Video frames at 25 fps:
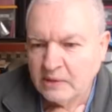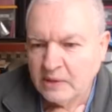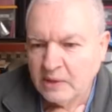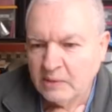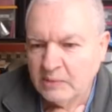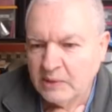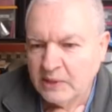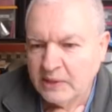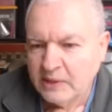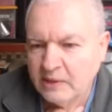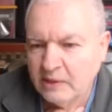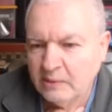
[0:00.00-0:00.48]

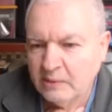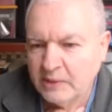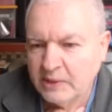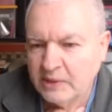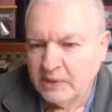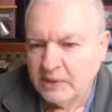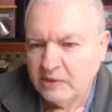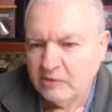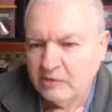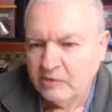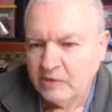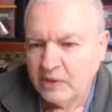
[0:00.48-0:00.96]
come a little bit
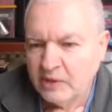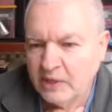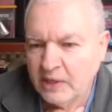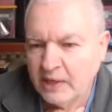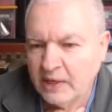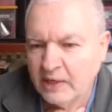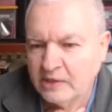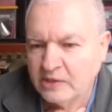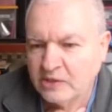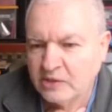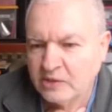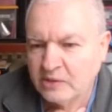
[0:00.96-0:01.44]
nearer the
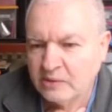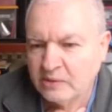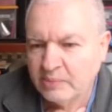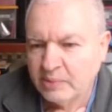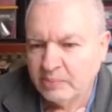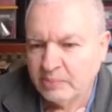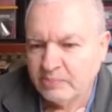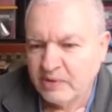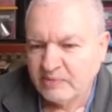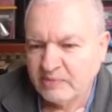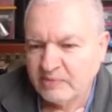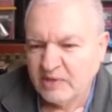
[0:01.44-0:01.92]
edge.
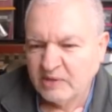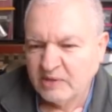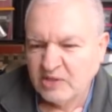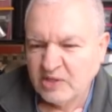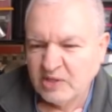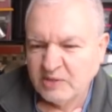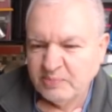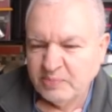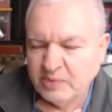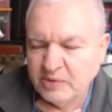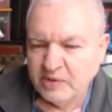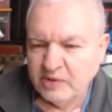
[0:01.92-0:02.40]
Perhaps I'll
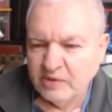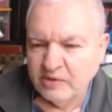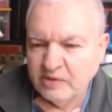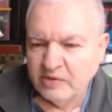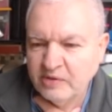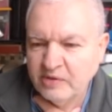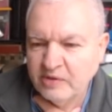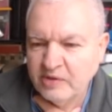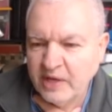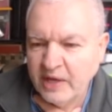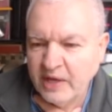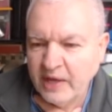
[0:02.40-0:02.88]
just put it
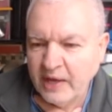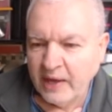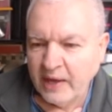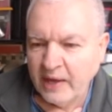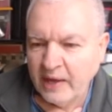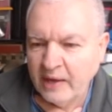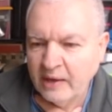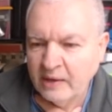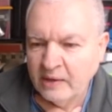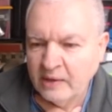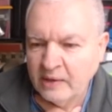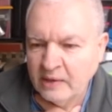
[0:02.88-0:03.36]

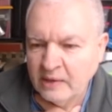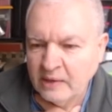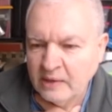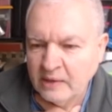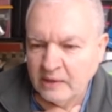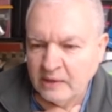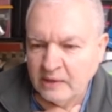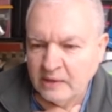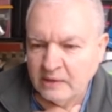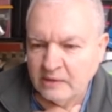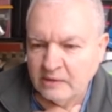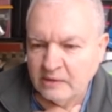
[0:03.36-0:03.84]
there.
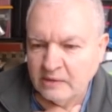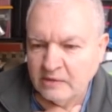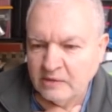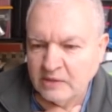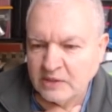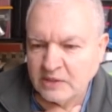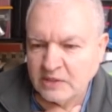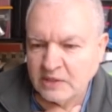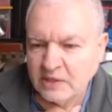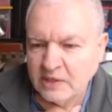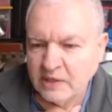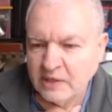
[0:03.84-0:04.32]

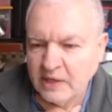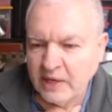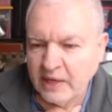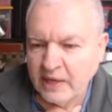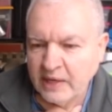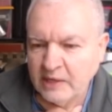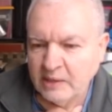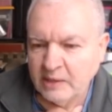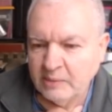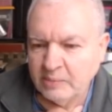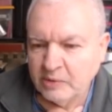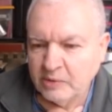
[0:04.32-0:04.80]
This
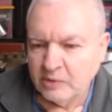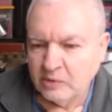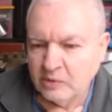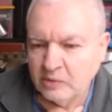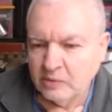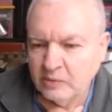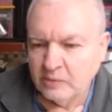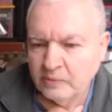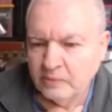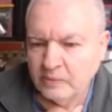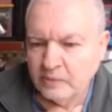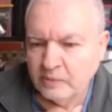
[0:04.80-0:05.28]

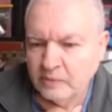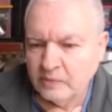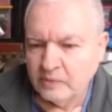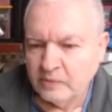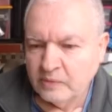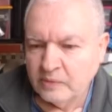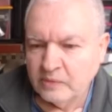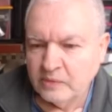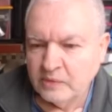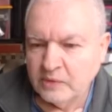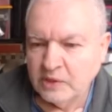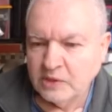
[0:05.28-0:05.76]
label
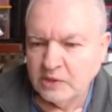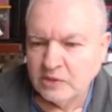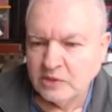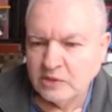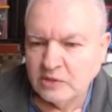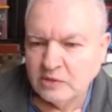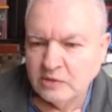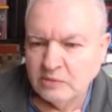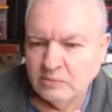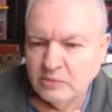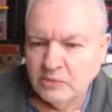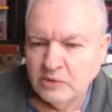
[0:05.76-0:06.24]
needs
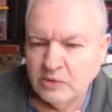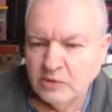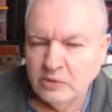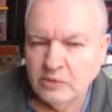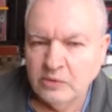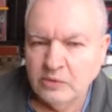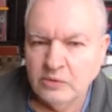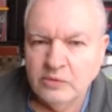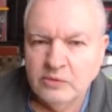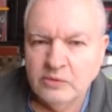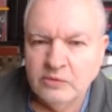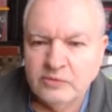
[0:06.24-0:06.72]
to
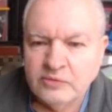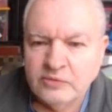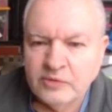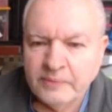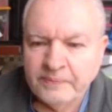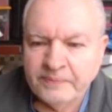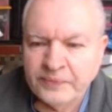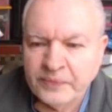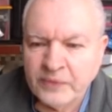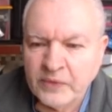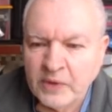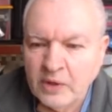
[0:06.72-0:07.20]
move,
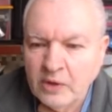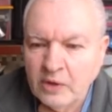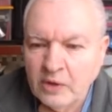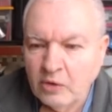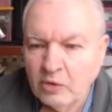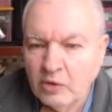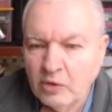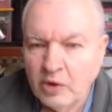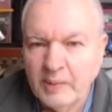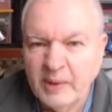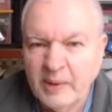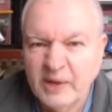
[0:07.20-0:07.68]

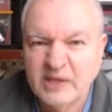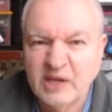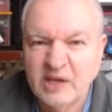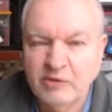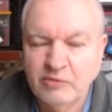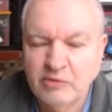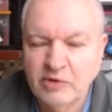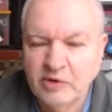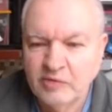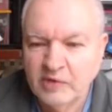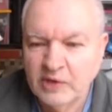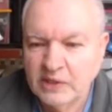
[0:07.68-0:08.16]
or I might get
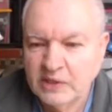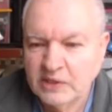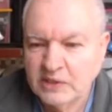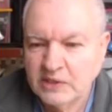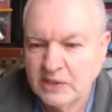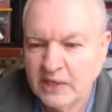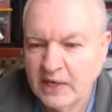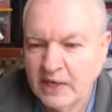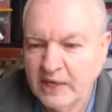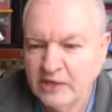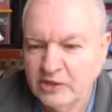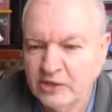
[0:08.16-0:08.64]
rid of it because
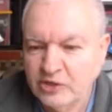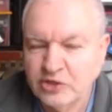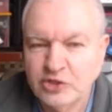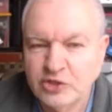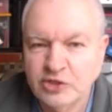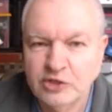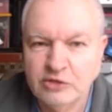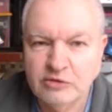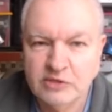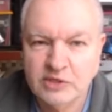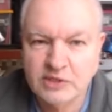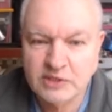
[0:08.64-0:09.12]

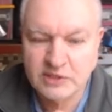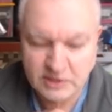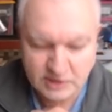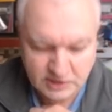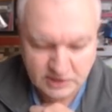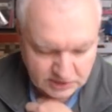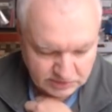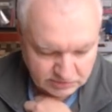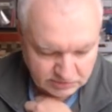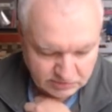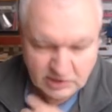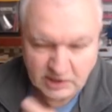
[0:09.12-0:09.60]
H2
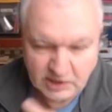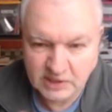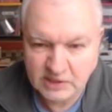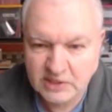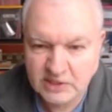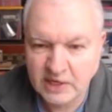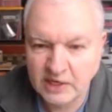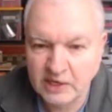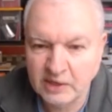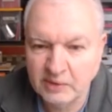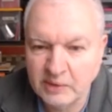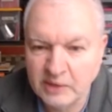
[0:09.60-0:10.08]
doesn't really
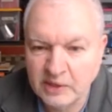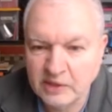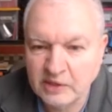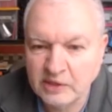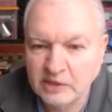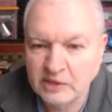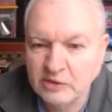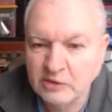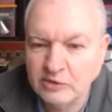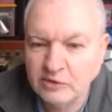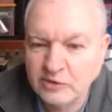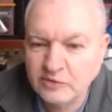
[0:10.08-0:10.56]
tell you
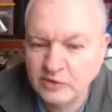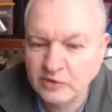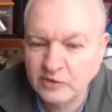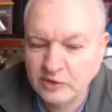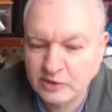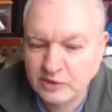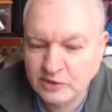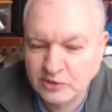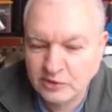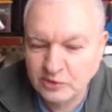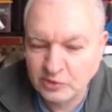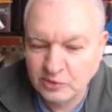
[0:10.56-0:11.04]
anything useful
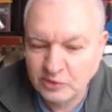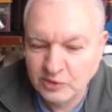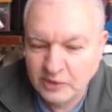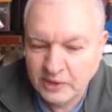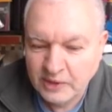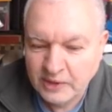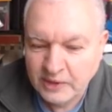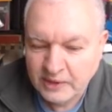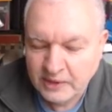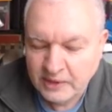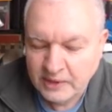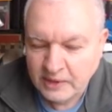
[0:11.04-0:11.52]
at all.
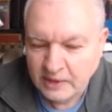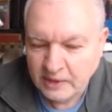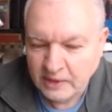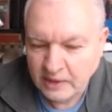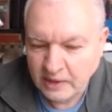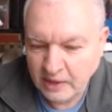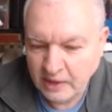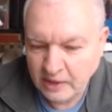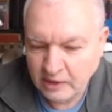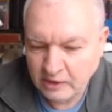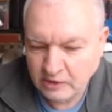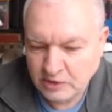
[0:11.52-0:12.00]

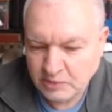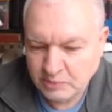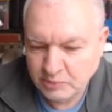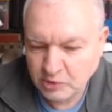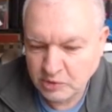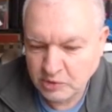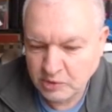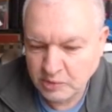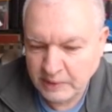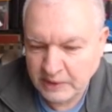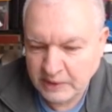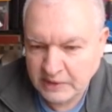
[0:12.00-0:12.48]
I've got some
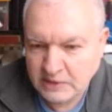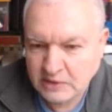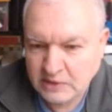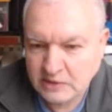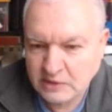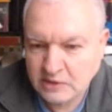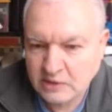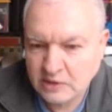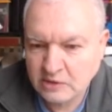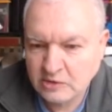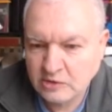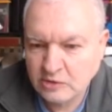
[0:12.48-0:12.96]
more
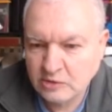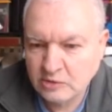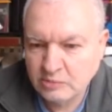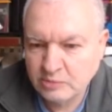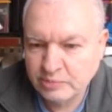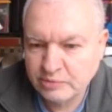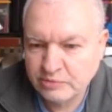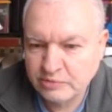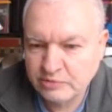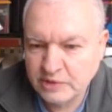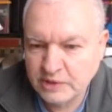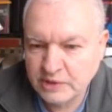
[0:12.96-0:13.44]
capacitors to
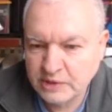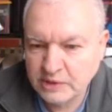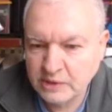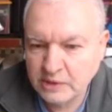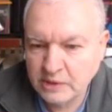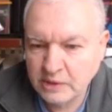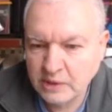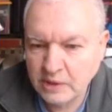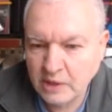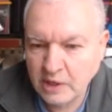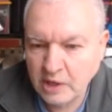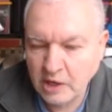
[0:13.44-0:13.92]

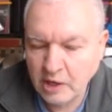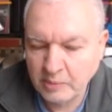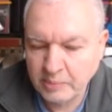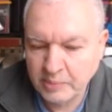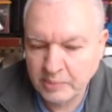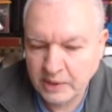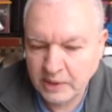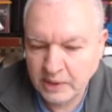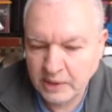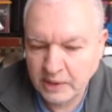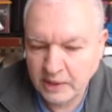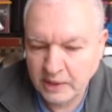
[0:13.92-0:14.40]
bring up
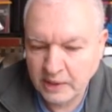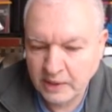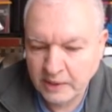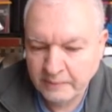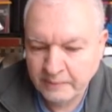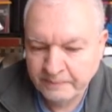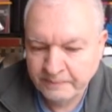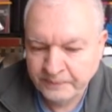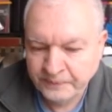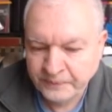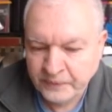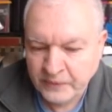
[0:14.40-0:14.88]
here,